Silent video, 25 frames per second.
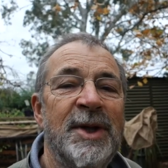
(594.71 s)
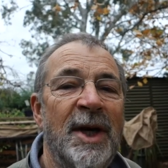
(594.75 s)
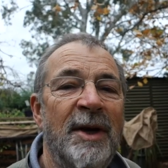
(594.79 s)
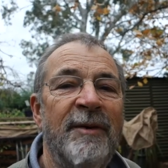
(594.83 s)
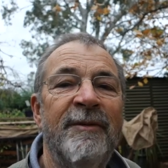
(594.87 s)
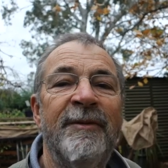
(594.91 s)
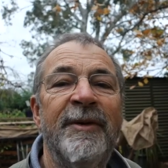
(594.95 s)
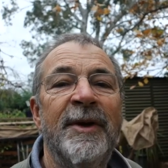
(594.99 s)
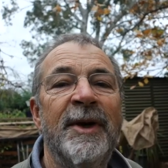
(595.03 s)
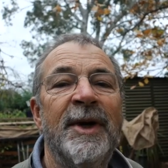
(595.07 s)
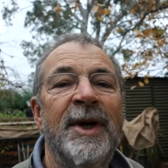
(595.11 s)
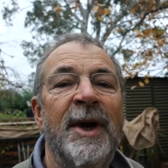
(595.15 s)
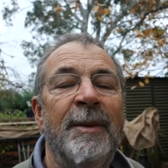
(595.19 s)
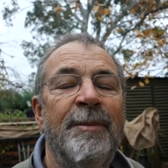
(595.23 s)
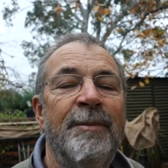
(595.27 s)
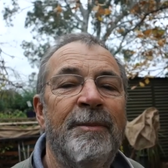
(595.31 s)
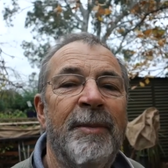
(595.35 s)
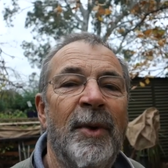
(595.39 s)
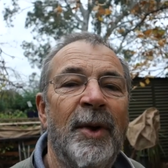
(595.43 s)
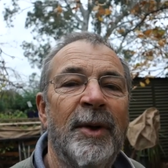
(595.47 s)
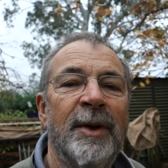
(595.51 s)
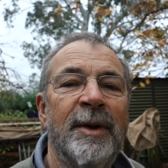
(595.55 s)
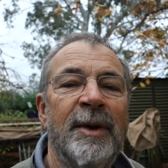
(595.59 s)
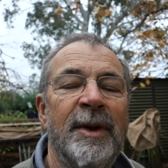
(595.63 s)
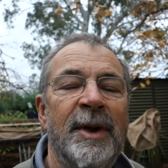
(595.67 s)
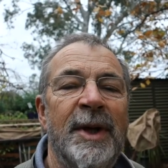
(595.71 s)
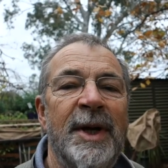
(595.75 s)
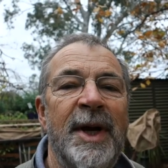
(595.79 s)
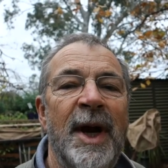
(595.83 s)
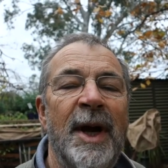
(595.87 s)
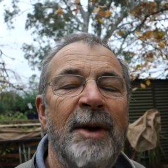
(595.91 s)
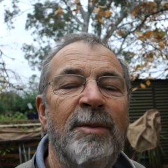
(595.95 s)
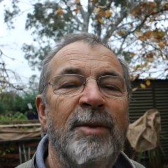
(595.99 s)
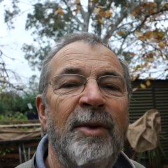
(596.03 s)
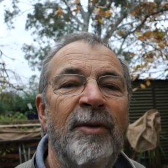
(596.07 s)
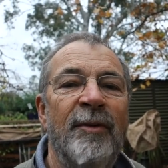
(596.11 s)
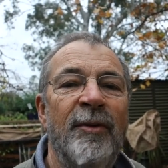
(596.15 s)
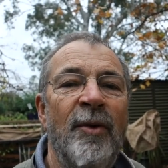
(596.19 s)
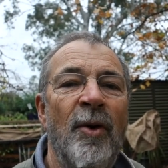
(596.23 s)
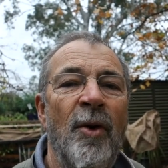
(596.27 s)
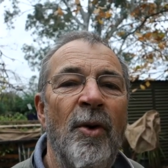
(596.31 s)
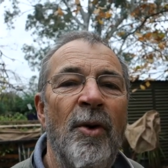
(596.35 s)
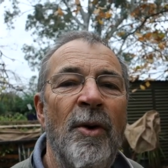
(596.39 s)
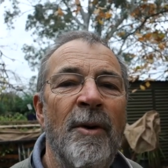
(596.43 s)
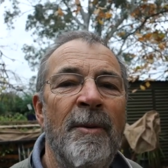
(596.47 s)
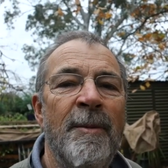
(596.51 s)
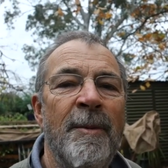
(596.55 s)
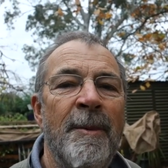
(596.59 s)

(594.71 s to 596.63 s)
I'd filled up on the day before.